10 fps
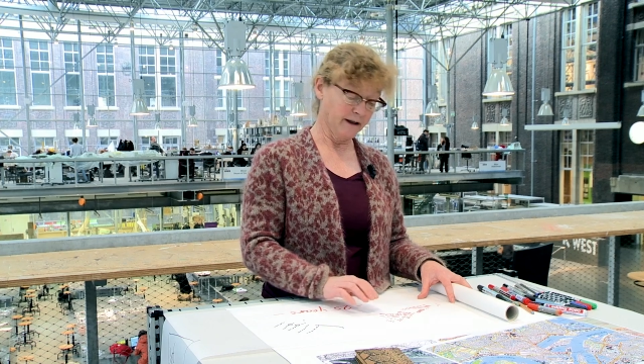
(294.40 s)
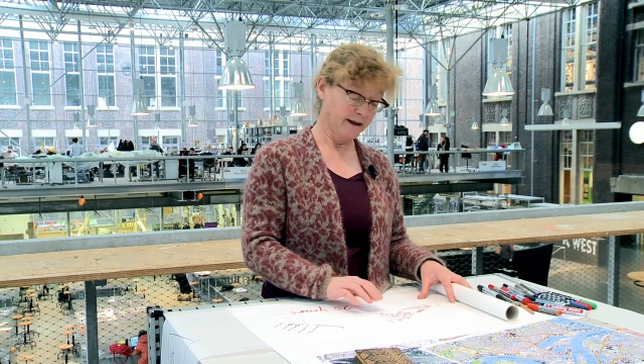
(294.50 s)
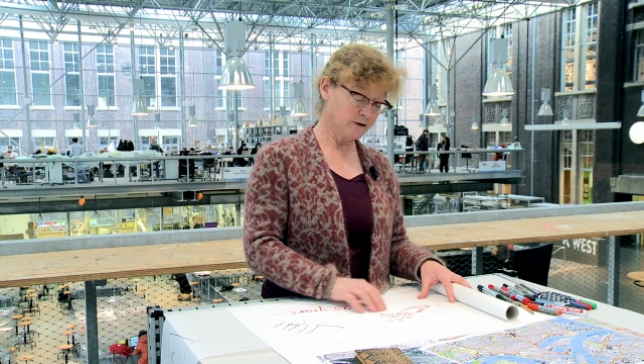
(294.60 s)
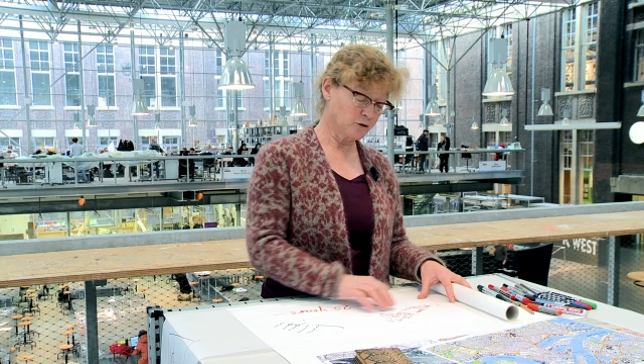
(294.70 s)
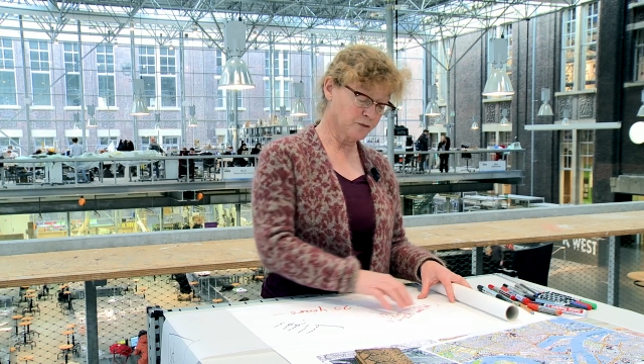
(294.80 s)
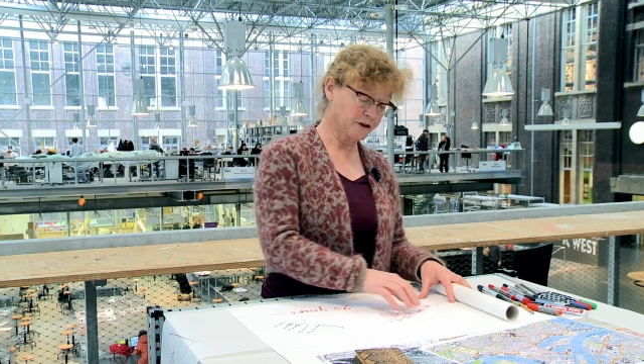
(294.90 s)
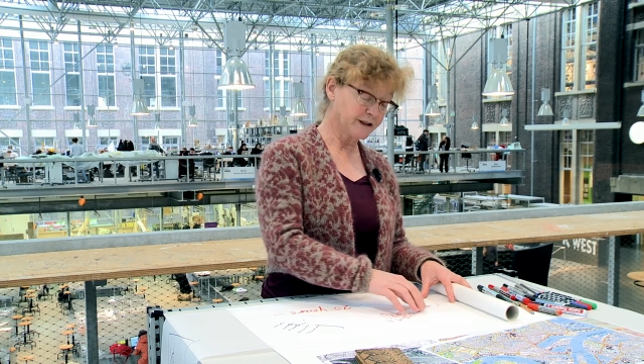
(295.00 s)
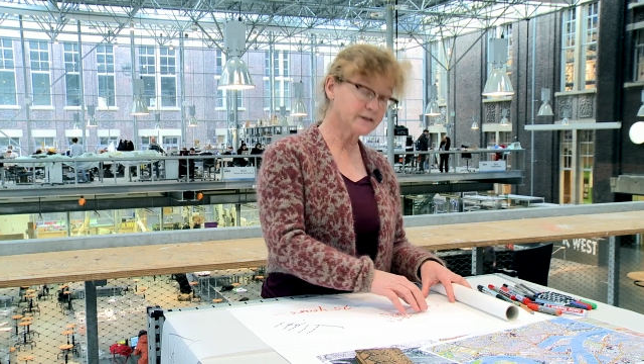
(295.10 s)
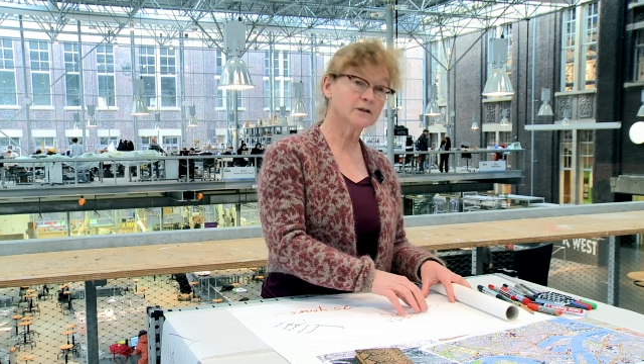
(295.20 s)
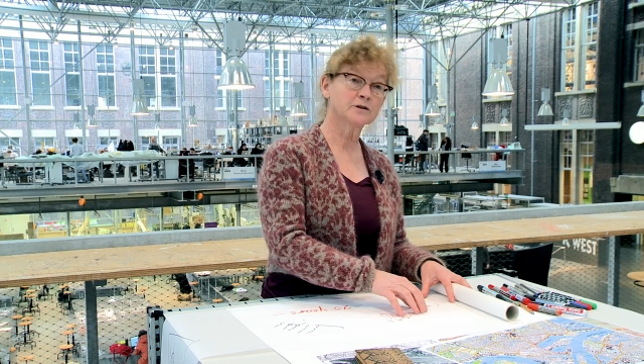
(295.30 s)
and to bring
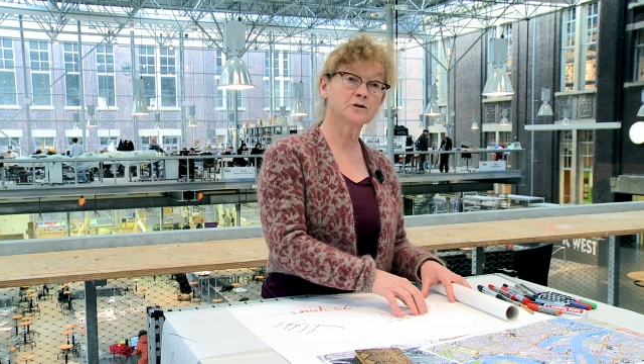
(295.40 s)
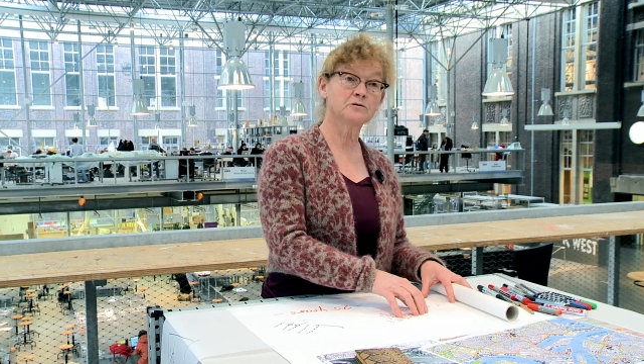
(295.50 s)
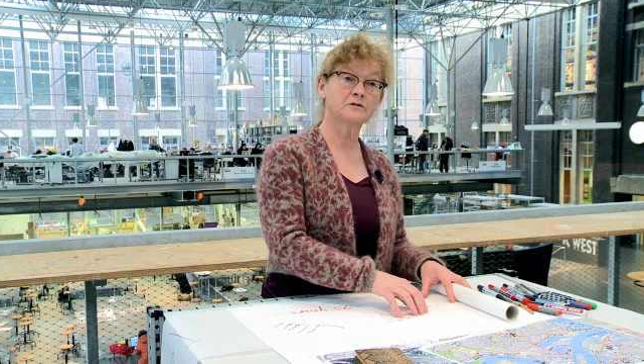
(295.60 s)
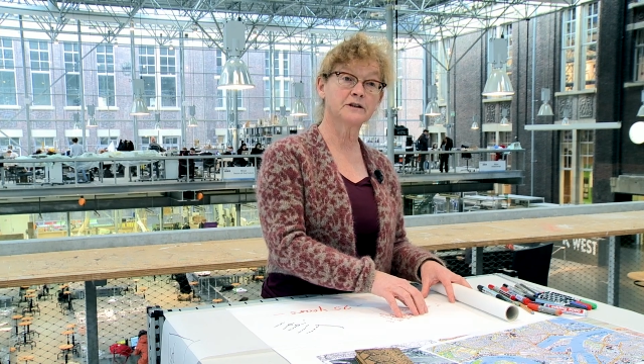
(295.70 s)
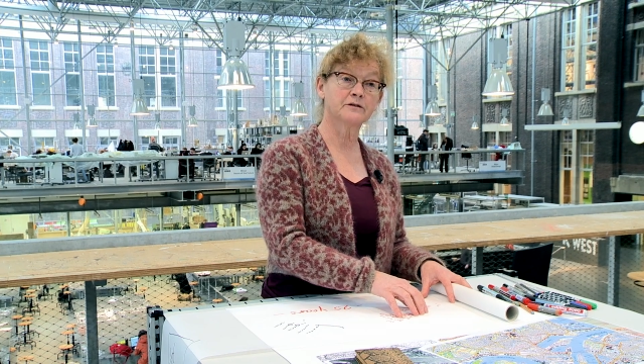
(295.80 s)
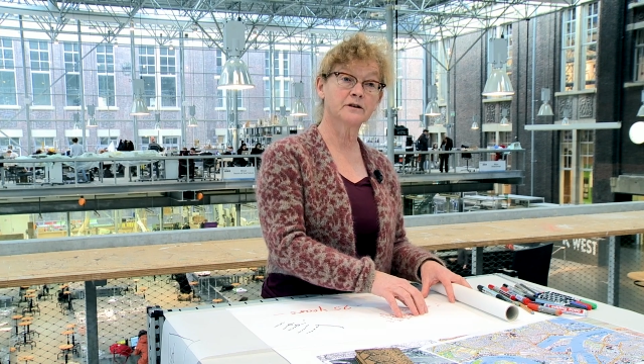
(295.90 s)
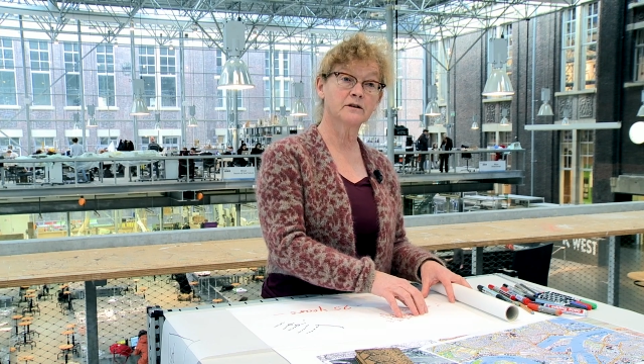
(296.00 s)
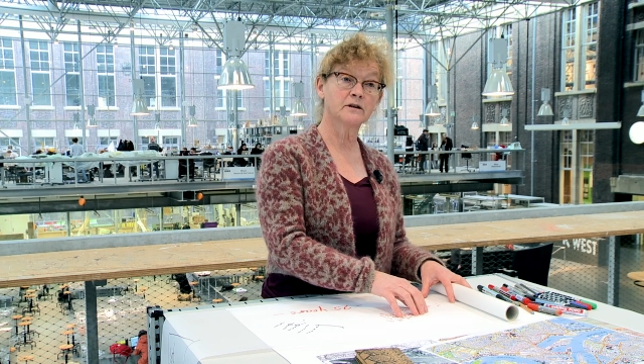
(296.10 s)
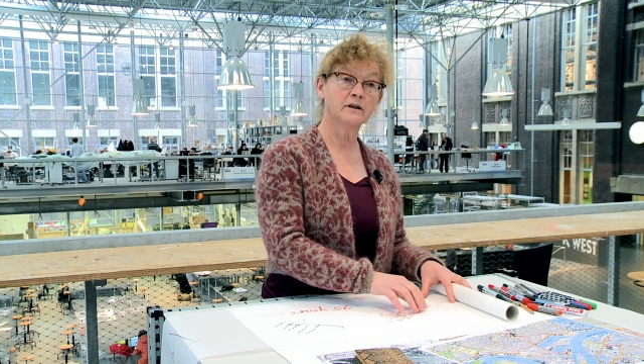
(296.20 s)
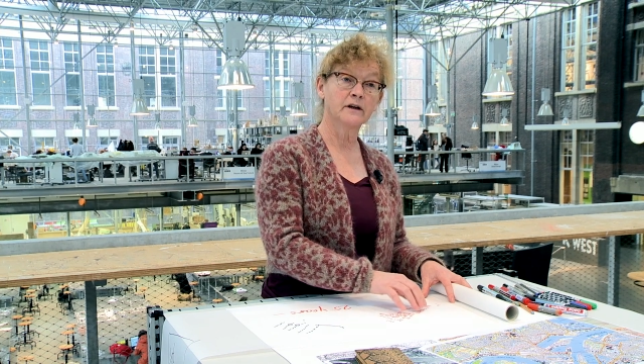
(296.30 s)
it to the river
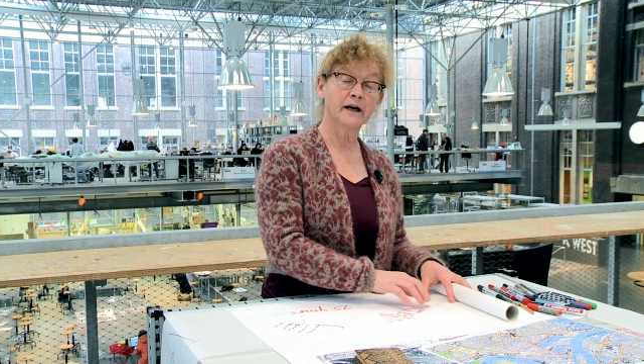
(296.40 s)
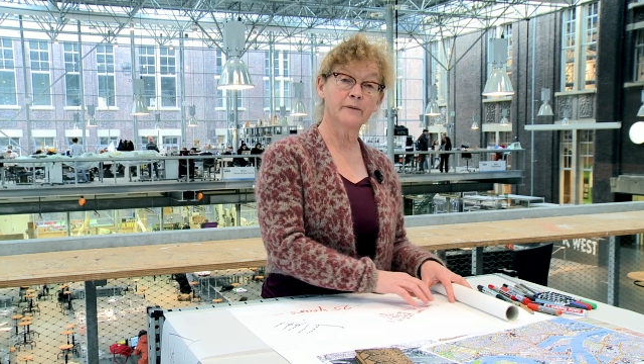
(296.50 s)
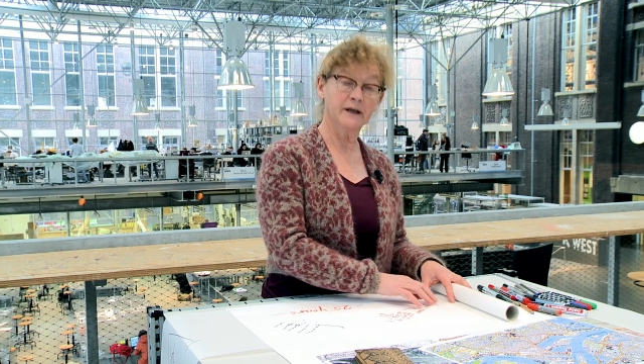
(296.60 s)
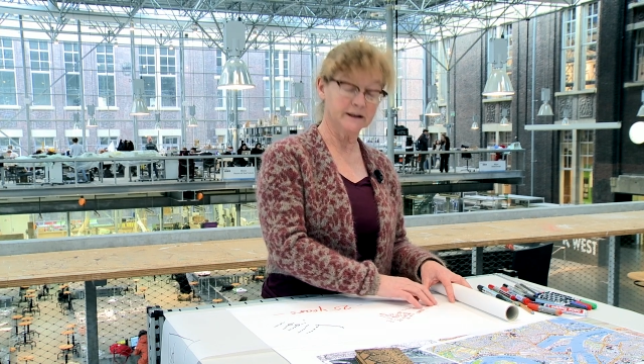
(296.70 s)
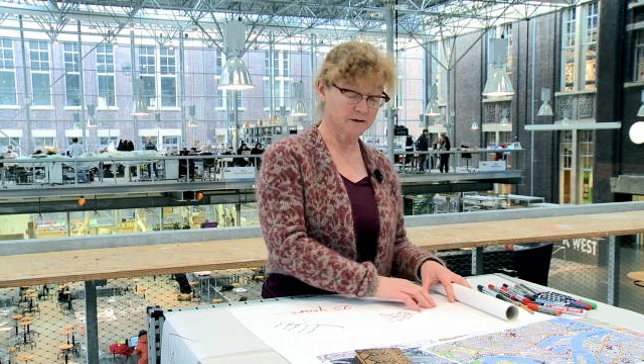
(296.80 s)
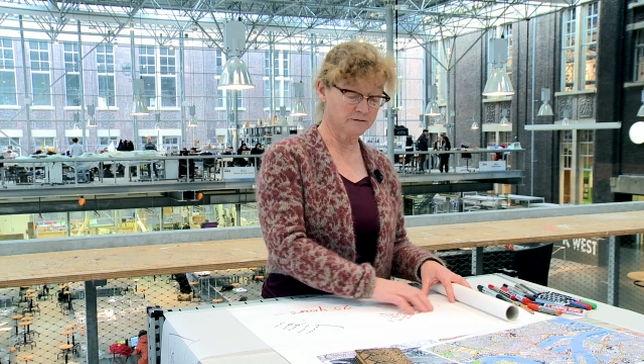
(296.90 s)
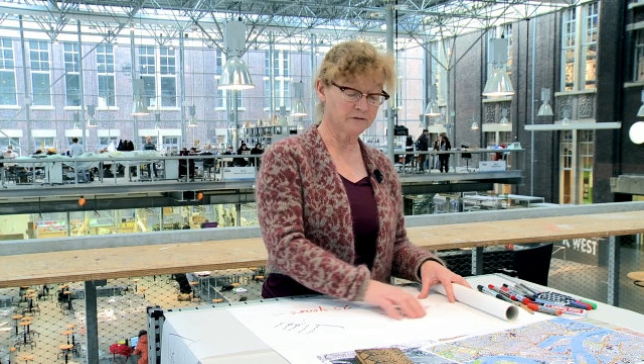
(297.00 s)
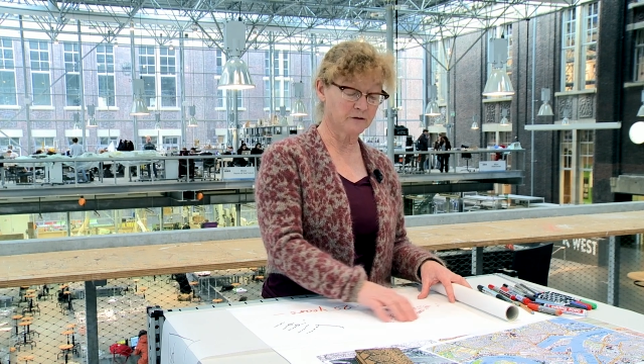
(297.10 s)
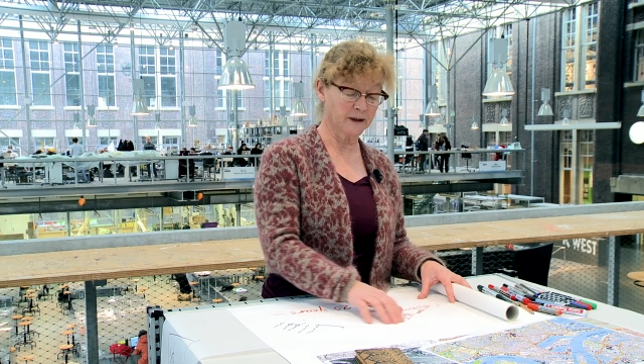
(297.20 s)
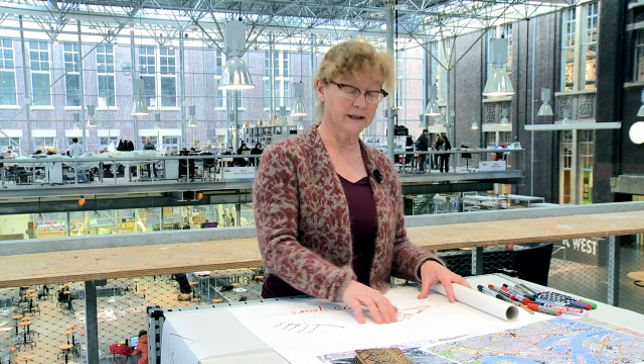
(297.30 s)
and make the
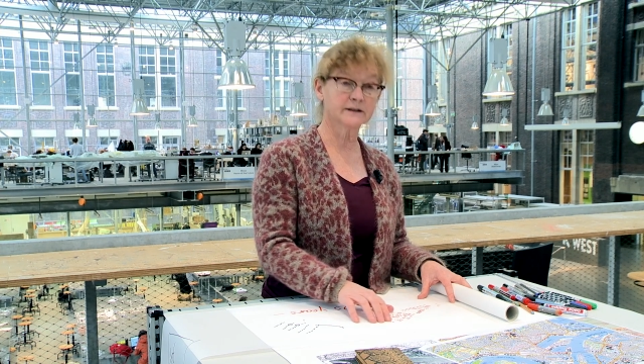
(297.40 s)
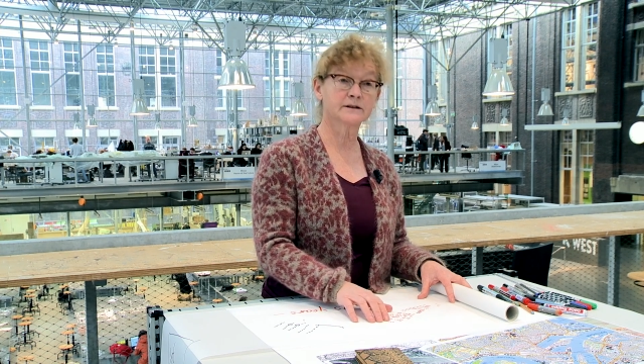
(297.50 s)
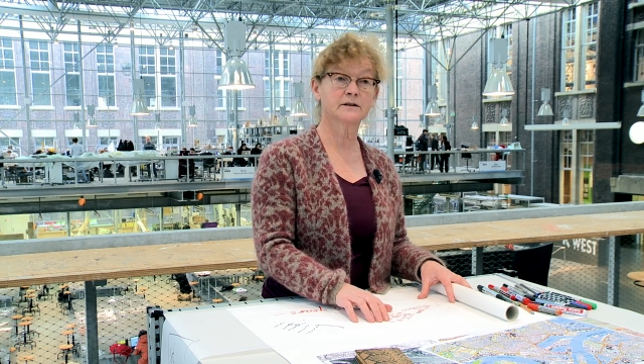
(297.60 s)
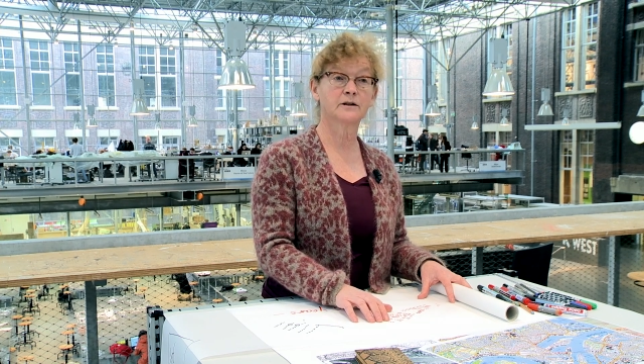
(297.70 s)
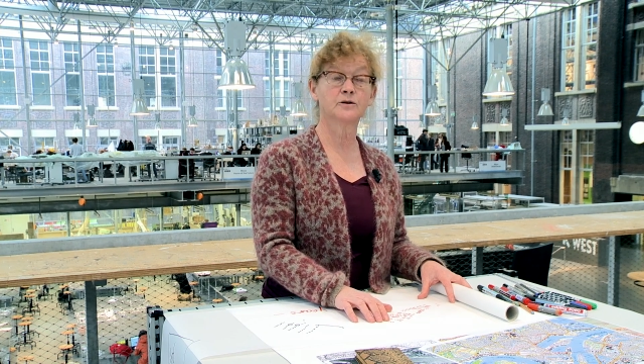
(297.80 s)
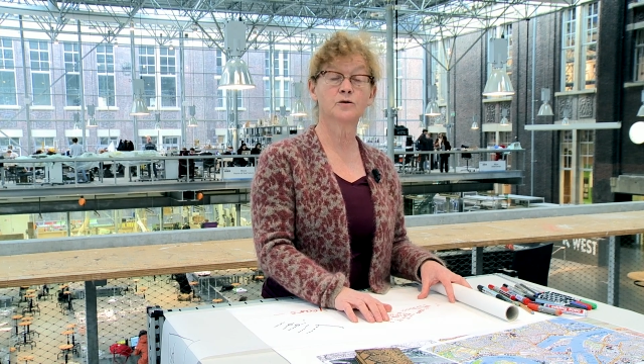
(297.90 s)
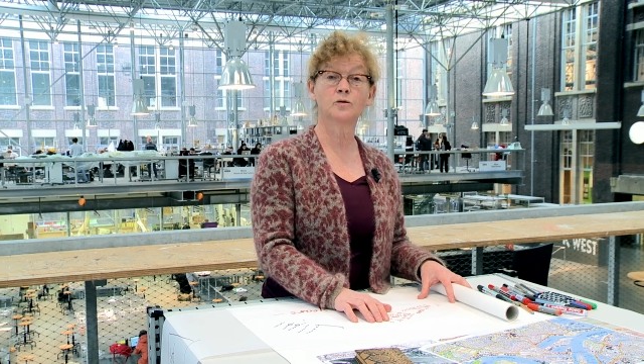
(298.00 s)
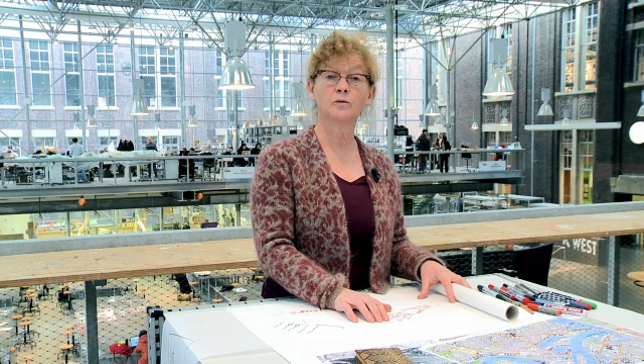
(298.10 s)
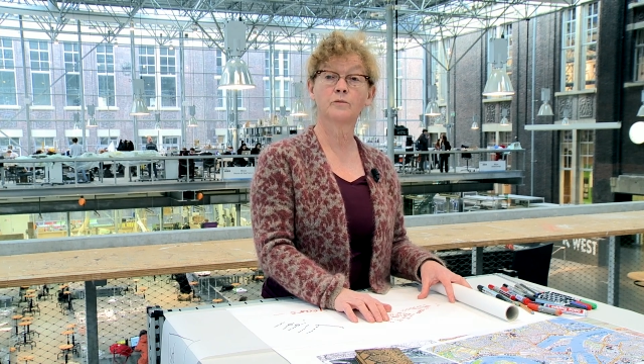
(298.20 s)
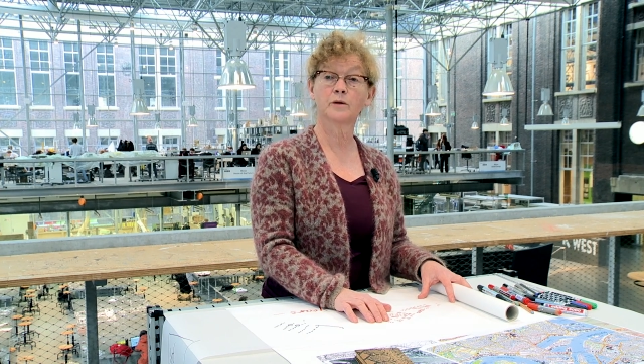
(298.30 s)
riverbanks a new